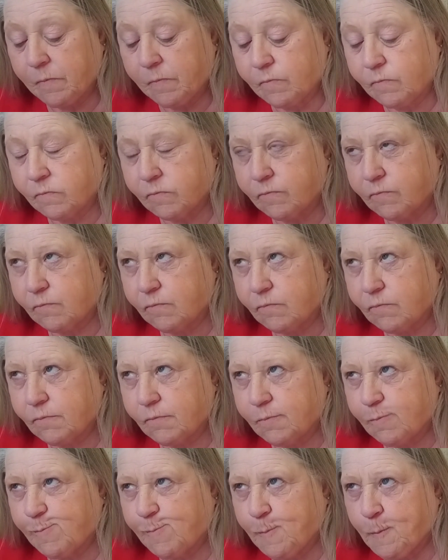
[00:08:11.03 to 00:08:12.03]

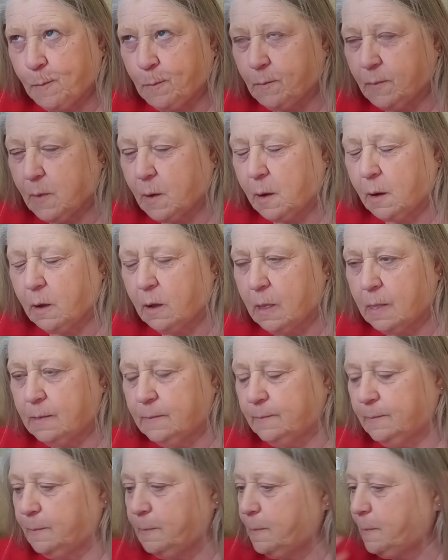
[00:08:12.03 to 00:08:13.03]

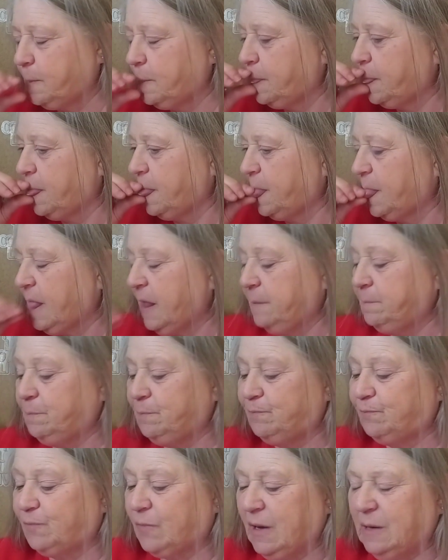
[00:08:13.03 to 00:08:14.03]

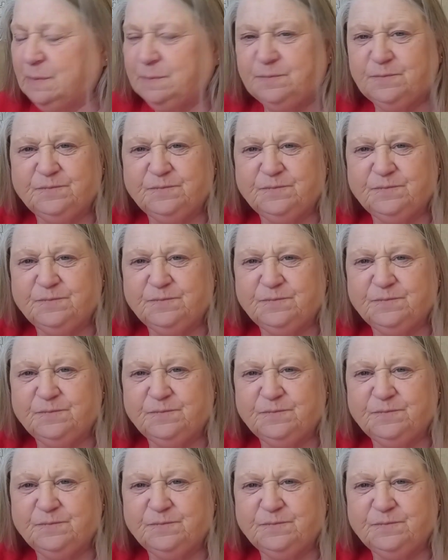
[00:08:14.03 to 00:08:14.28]
No one is speaking in this clip.